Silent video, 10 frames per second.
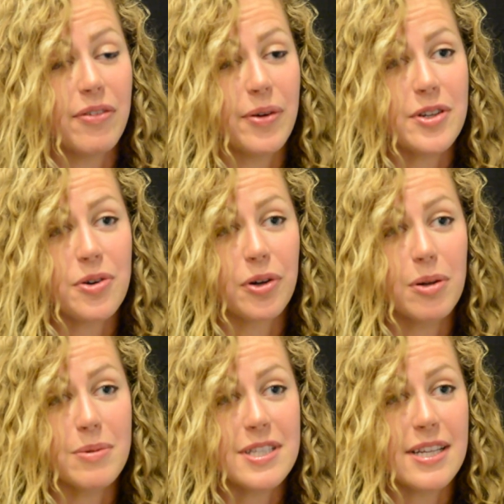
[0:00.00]
I went to
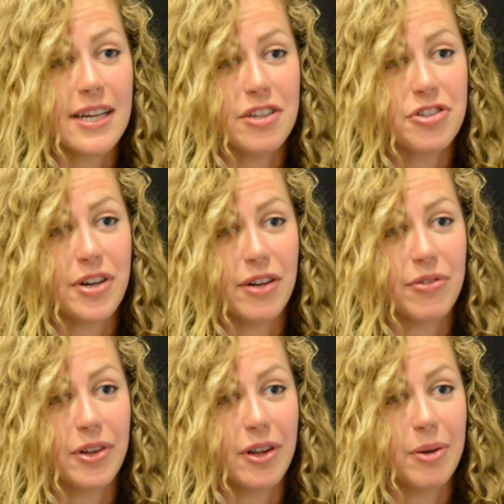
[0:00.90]
Oklahoma City and trained for
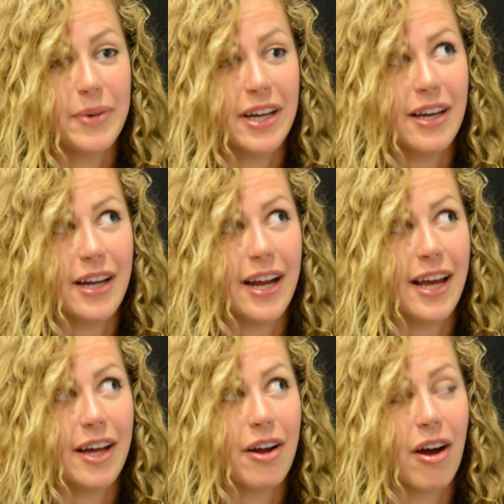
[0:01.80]
a little bit and
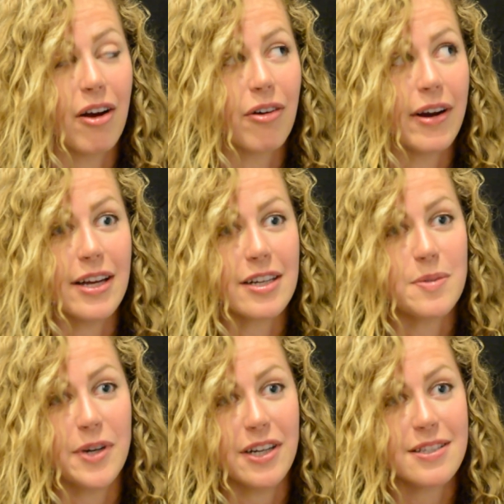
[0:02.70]
had a great
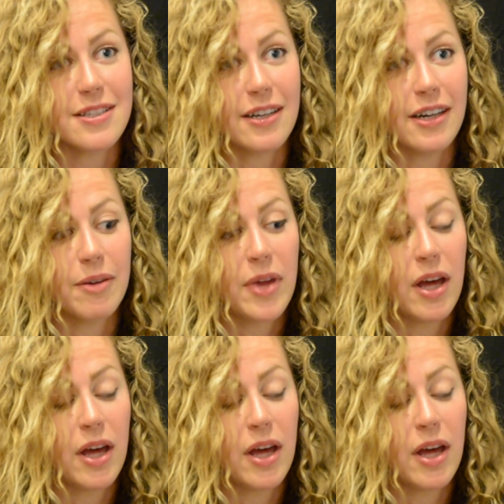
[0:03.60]
experience there.